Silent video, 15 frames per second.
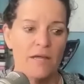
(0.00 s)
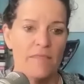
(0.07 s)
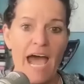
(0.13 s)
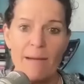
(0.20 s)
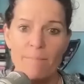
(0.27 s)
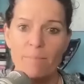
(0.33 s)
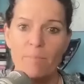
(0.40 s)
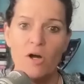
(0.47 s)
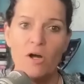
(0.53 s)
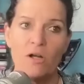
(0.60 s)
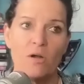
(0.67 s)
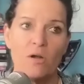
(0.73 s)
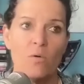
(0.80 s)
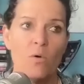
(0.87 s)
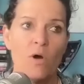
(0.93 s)
That
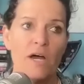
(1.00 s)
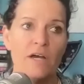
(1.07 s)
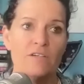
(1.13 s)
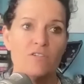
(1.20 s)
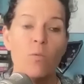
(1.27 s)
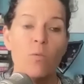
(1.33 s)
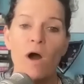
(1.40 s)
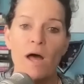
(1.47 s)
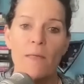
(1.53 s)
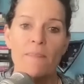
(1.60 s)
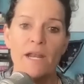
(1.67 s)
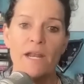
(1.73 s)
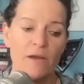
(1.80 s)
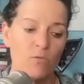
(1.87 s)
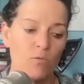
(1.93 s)
book was one
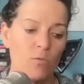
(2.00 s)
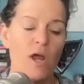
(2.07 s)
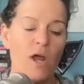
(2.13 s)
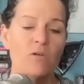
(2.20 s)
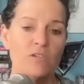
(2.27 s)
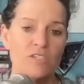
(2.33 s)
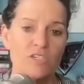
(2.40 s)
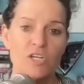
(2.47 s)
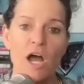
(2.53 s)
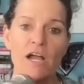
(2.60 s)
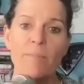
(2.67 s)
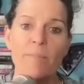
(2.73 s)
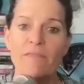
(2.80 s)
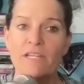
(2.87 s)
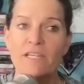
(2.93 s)
that I wrote to talk
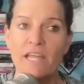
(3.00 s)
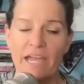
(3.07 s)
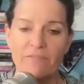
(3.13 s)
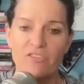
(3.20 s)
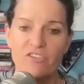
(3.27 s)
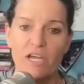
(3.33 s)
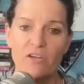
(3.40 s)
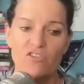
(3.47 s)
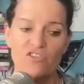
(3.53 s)
about the lifestyle